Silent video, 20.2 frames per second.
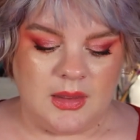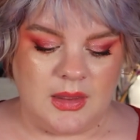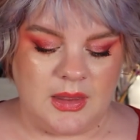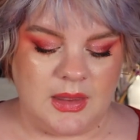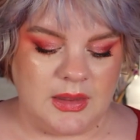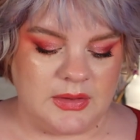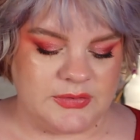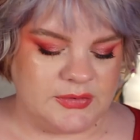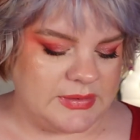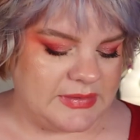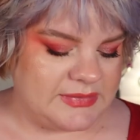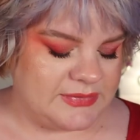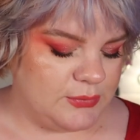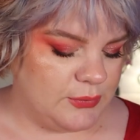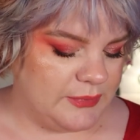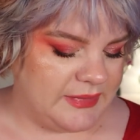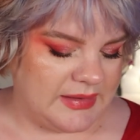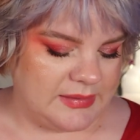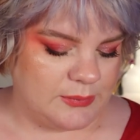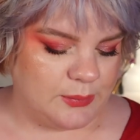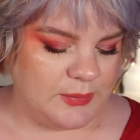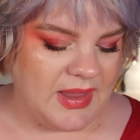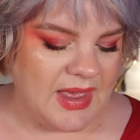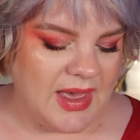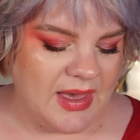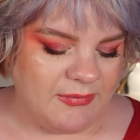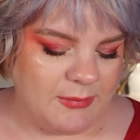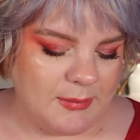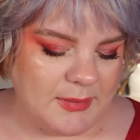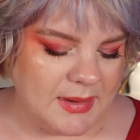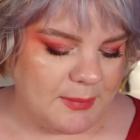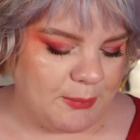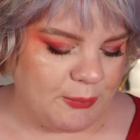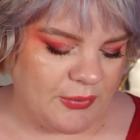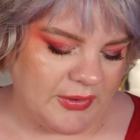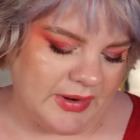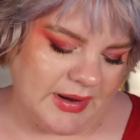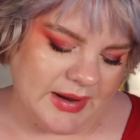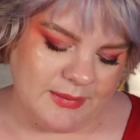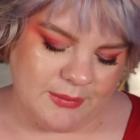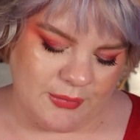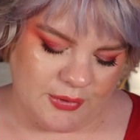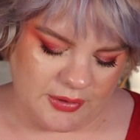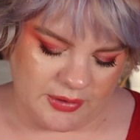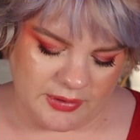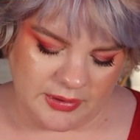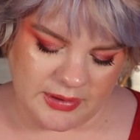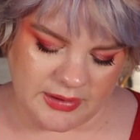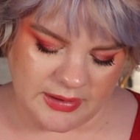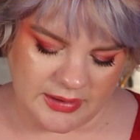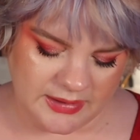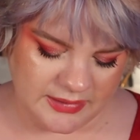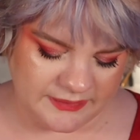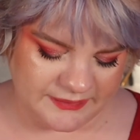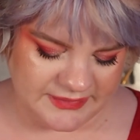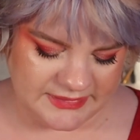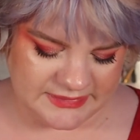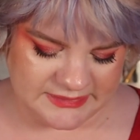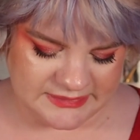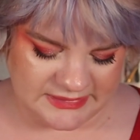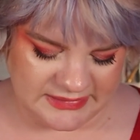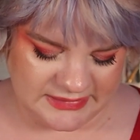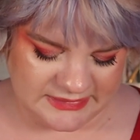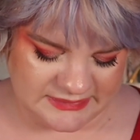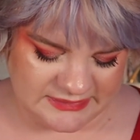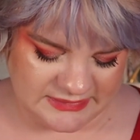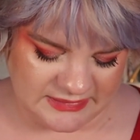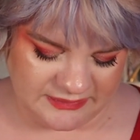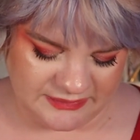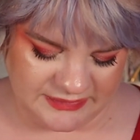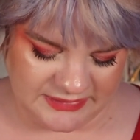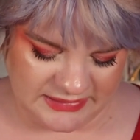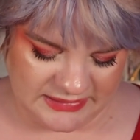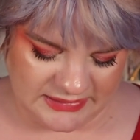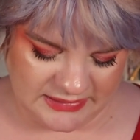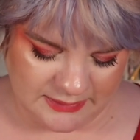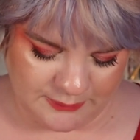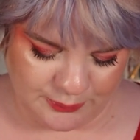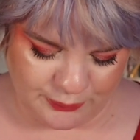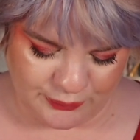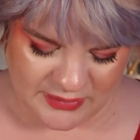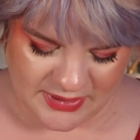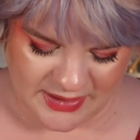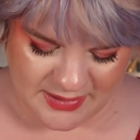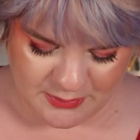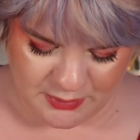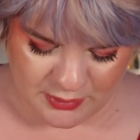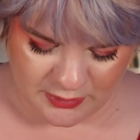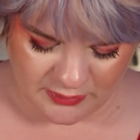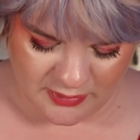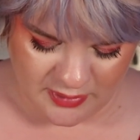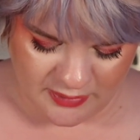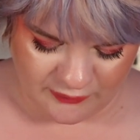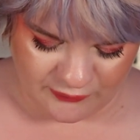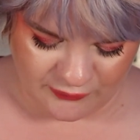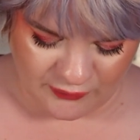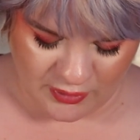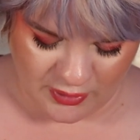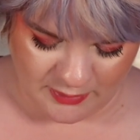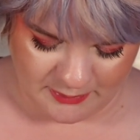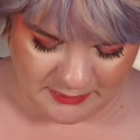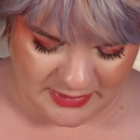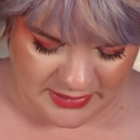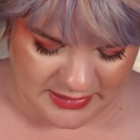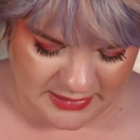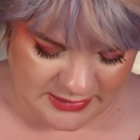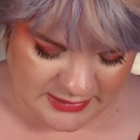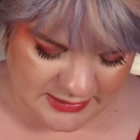let's do that. We have my primer. This is the primer from